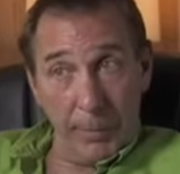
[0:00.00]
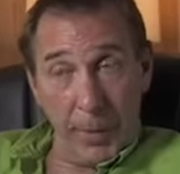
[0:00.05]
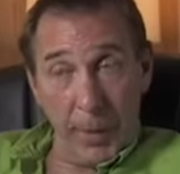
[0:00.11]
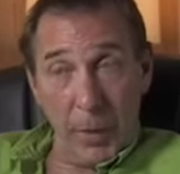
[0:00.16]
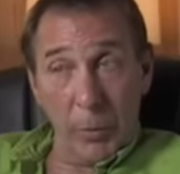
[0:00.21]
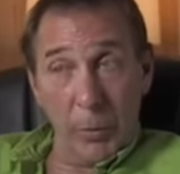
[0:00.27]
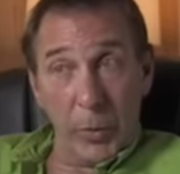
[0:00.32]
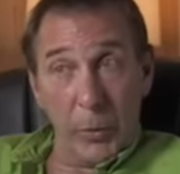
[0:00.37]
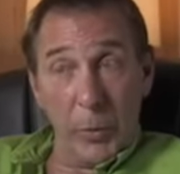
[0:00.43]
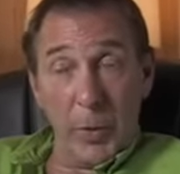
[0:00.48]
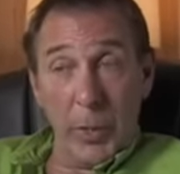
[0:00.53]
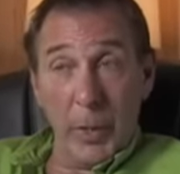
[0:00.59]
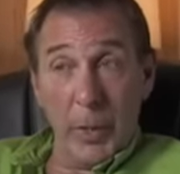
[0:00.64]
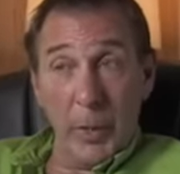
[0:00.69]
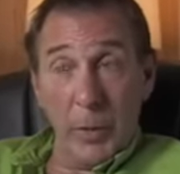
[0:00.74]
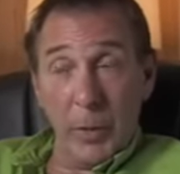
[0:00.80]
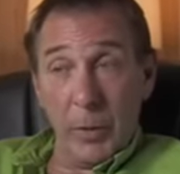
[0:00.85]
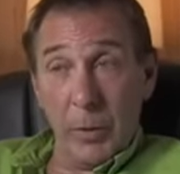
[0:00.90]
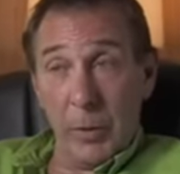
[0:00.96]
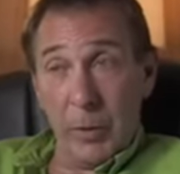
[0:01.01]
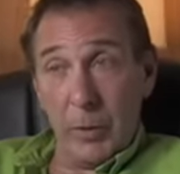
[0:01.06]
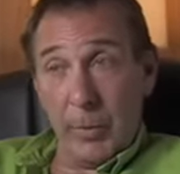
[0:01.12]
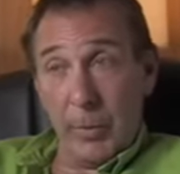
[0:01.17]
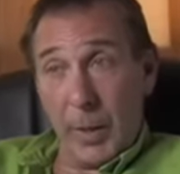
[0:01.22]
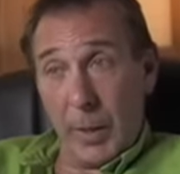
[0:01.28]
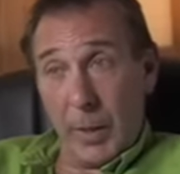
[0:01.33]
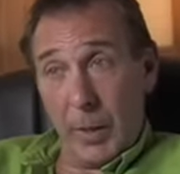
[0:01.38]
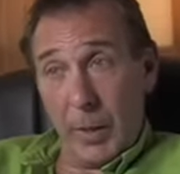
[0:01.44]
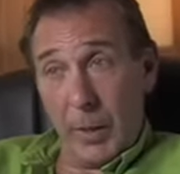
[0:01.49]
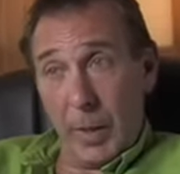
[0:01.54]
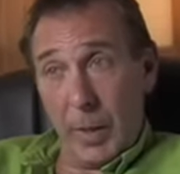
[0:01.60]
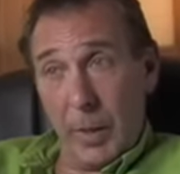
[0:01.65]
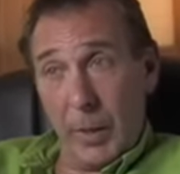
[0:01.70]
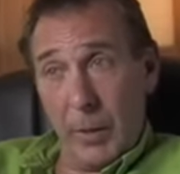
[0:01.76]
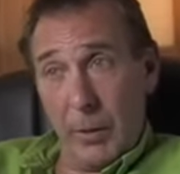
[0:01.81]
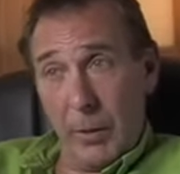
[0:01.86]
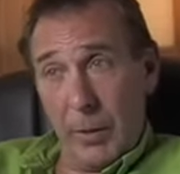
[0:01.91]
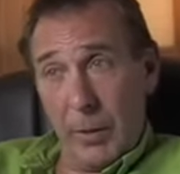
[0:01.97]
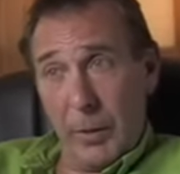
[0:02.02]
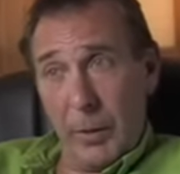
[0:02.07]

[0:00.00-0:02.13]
and which we didn't know because back then the